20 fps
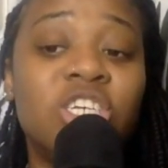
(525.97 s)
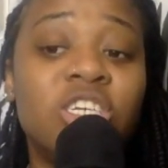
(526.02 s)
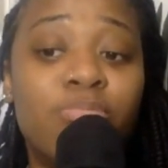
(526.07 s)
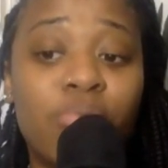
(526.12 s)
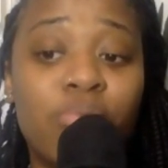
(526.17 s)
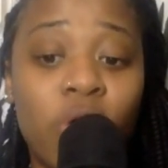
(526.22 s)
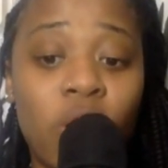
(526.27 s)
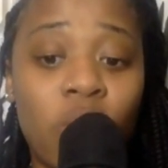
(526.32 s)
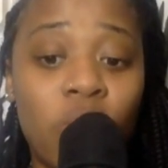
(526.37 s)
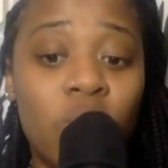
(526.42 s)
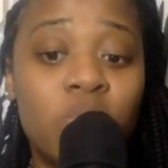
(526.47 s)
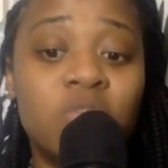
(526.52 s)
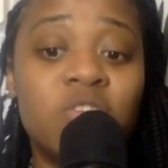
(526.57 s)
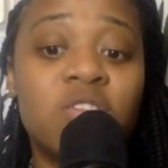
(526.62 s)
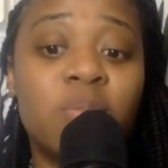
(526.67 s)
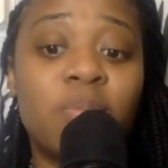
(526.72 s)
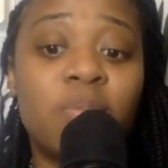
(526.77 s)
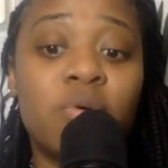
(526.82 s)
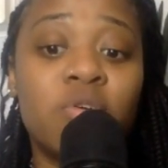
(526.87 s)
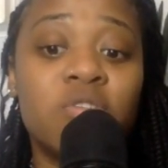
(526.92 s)
She brought what
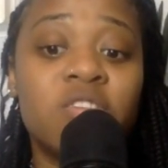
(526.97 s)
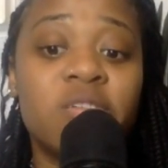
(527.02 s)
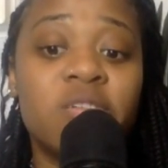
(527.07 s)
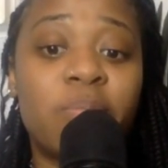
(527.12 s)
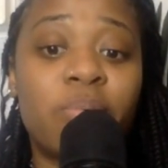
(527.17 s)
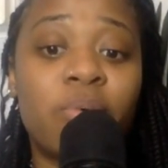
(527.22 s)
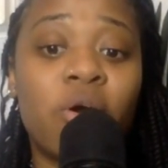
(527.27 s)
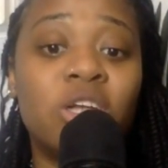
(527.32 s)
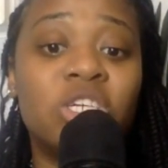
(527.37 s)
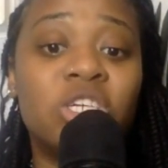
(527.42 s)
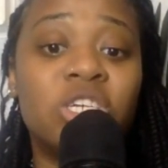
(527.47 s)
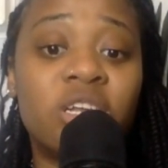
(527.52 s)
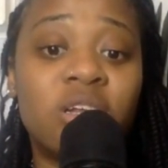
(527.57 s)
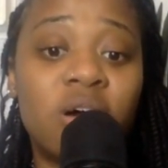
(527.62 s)
was supposed to brought.